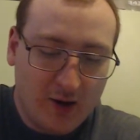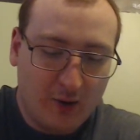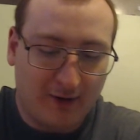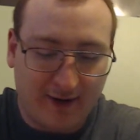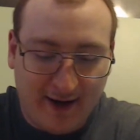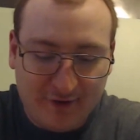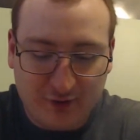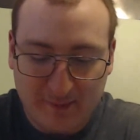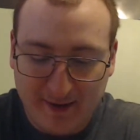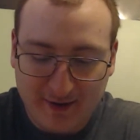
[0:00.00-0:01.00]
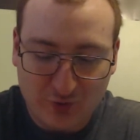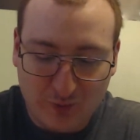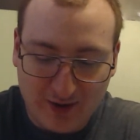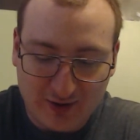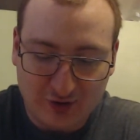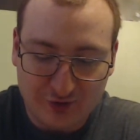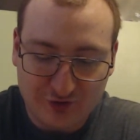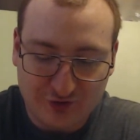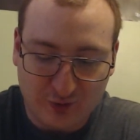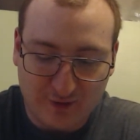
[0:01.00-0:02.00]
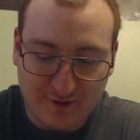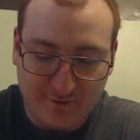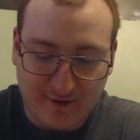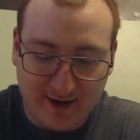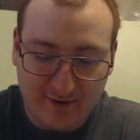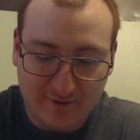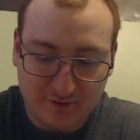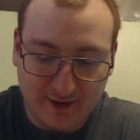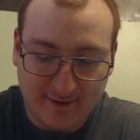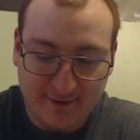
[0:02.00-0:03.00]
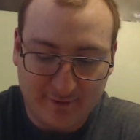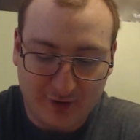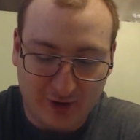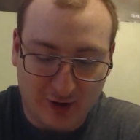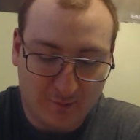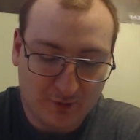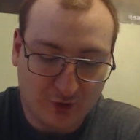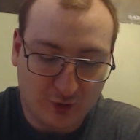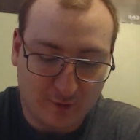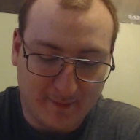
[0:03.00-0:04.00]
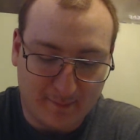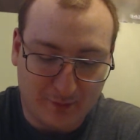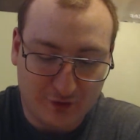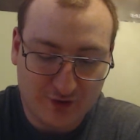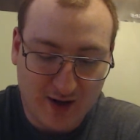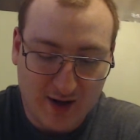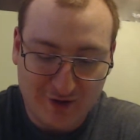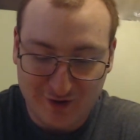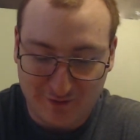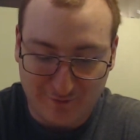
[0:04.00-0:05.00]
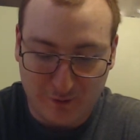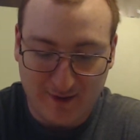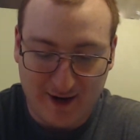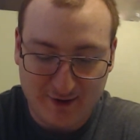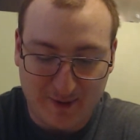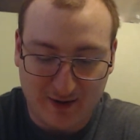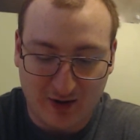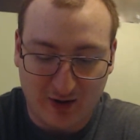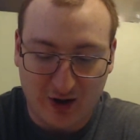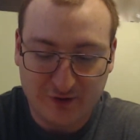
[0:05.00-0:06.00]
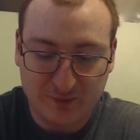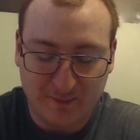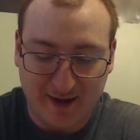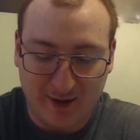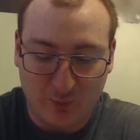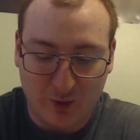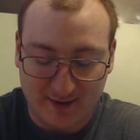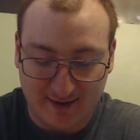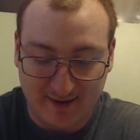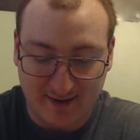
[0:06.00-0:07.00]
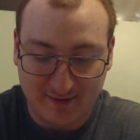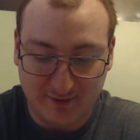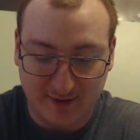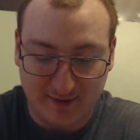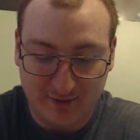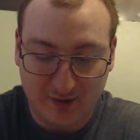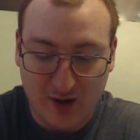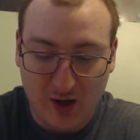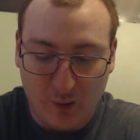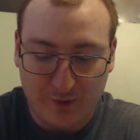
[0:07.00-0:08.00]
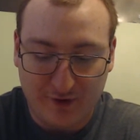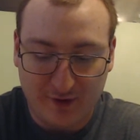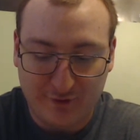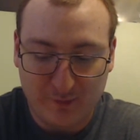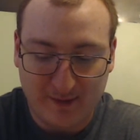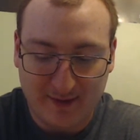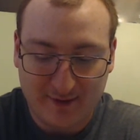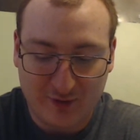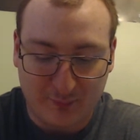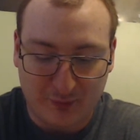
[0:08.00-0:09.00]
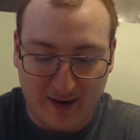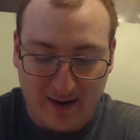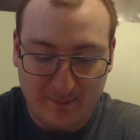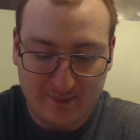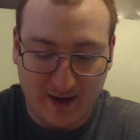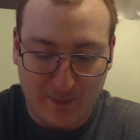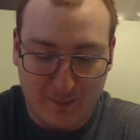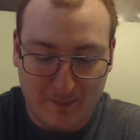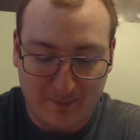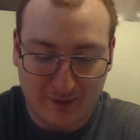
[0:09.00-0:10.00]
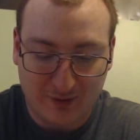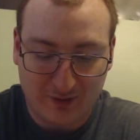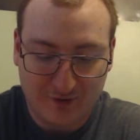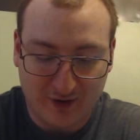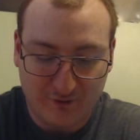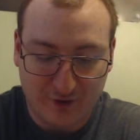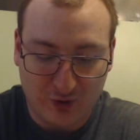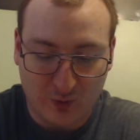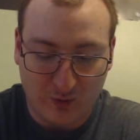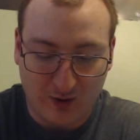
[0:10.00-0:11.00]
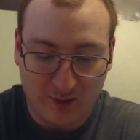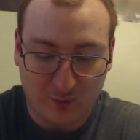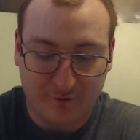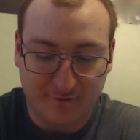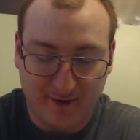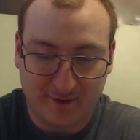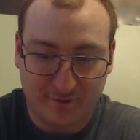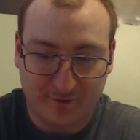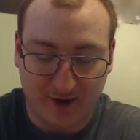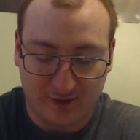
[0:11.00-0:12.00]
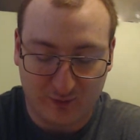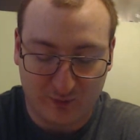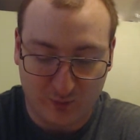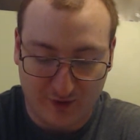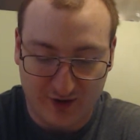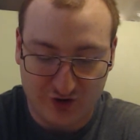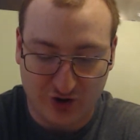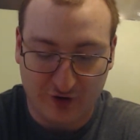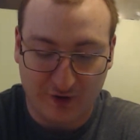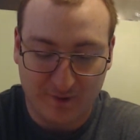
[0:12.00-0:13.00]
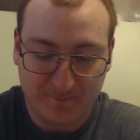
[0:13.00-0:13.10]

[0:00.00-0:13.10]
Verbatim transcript: while Andrew and Amanda walked closer towards the five lightsaber armed corps members. Unit 4 and Ashbeka also began walking inland. Within a few minutes, the primes and the members of the corps were face to face with each other.